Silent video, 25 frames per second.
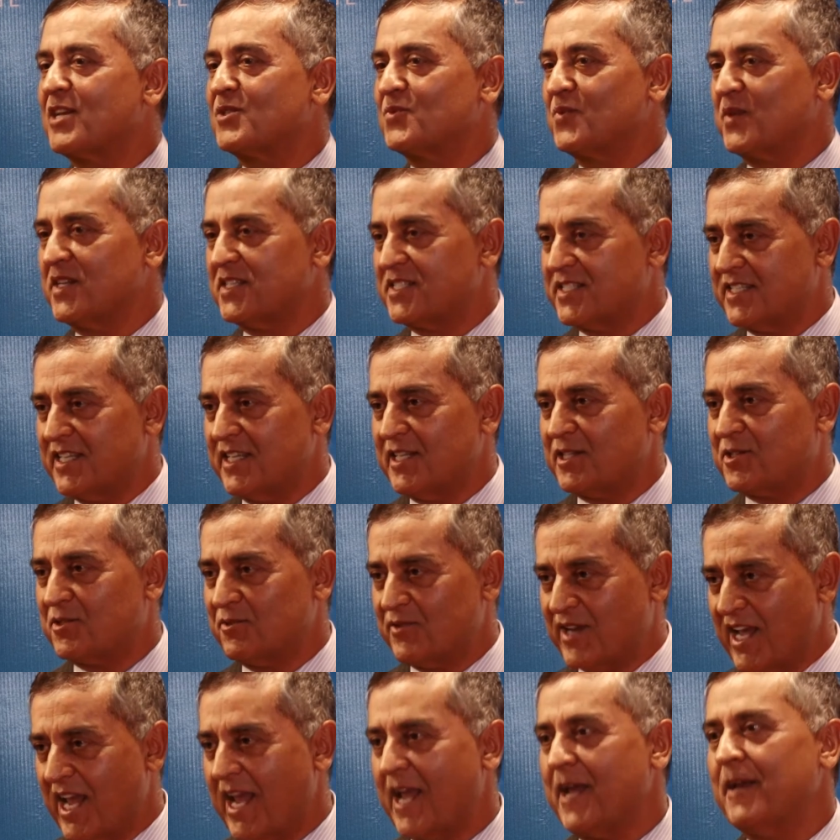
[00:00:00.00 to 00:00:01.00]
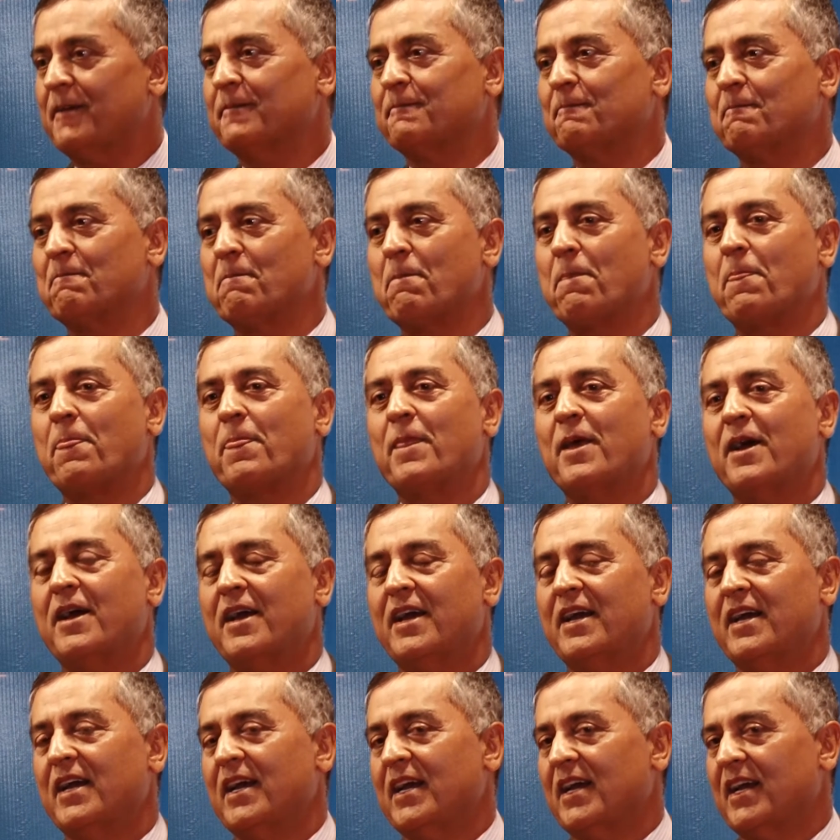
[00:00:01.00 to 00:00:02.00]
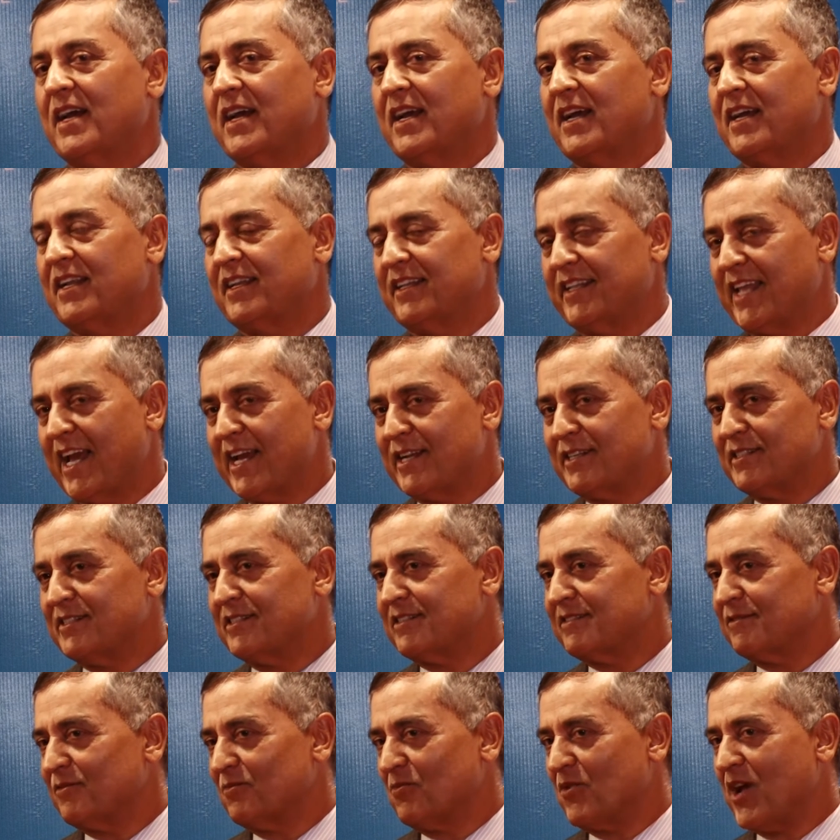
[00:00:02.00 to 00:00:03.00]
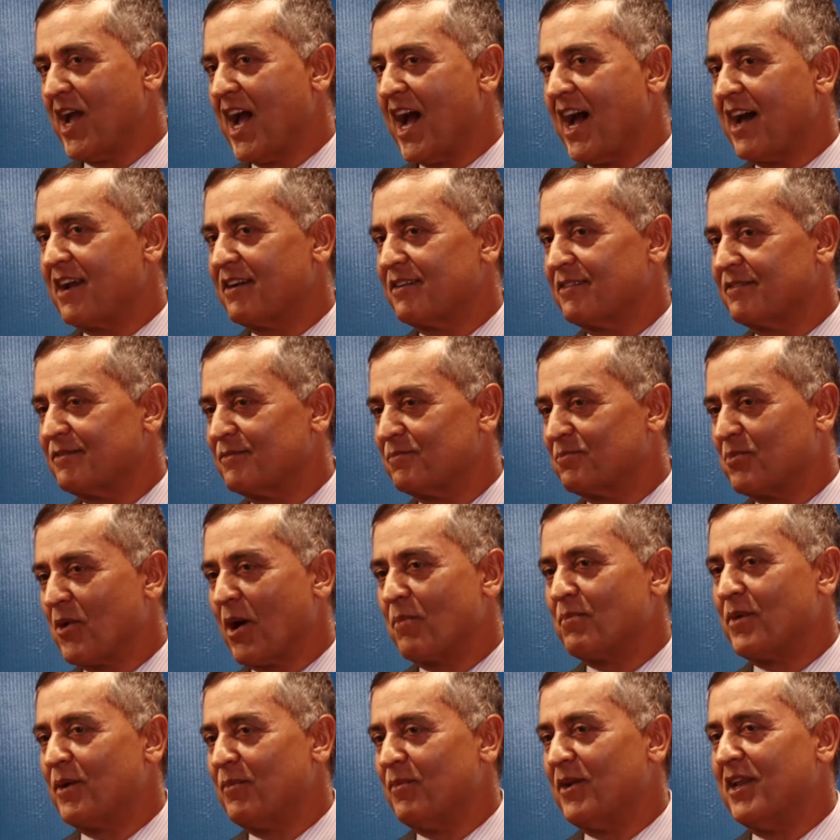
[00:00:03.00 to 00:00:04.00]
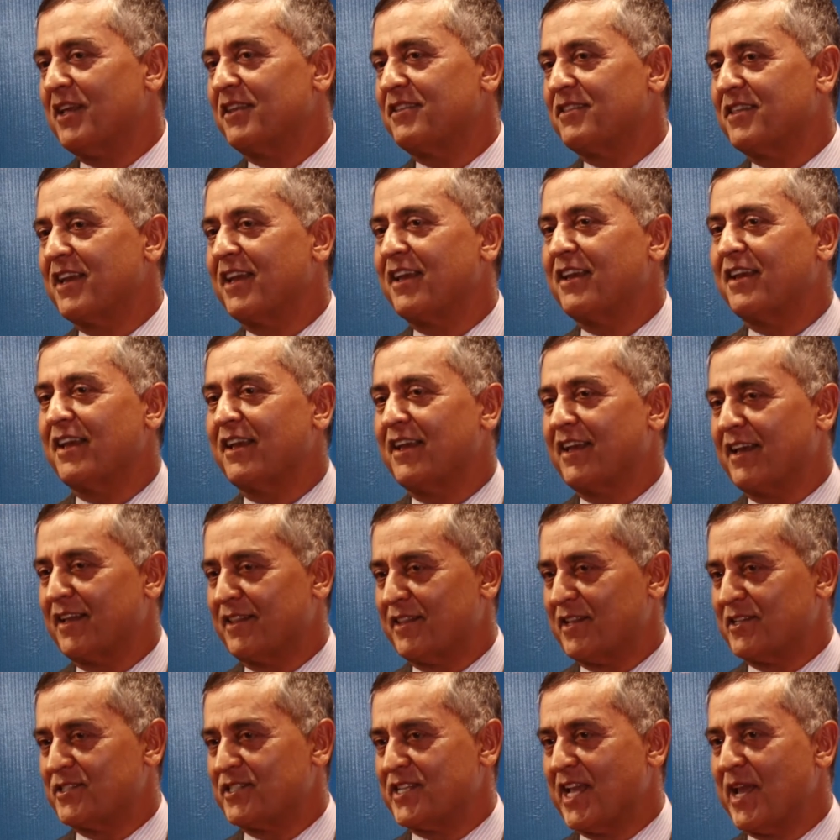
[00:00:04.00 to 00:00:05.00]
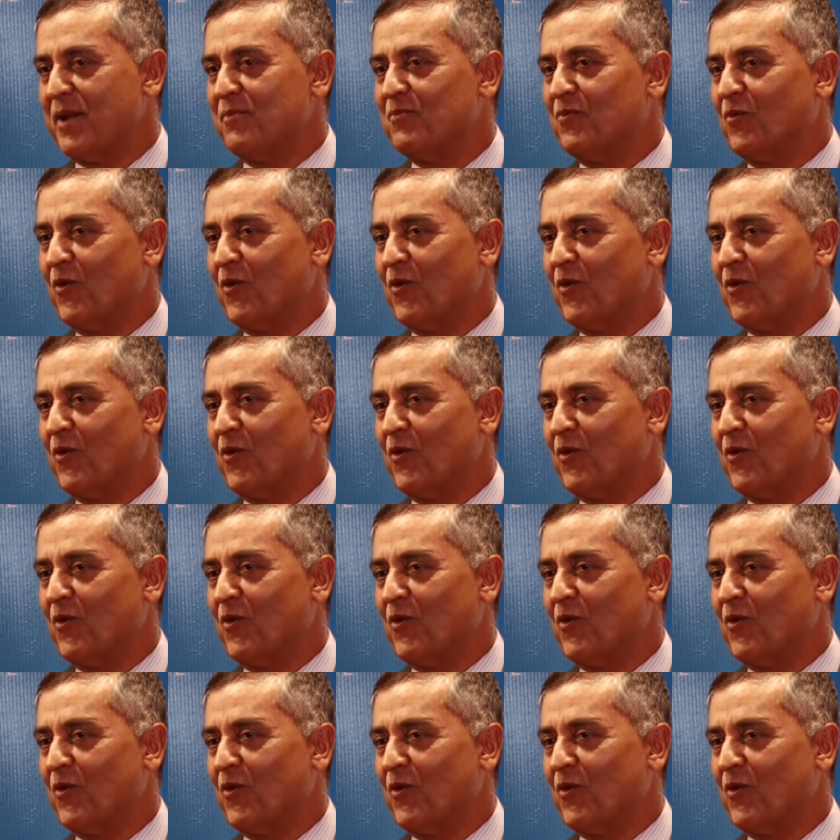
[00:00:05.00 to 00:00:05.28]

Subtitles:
as we see today, then we are probably thinking in the same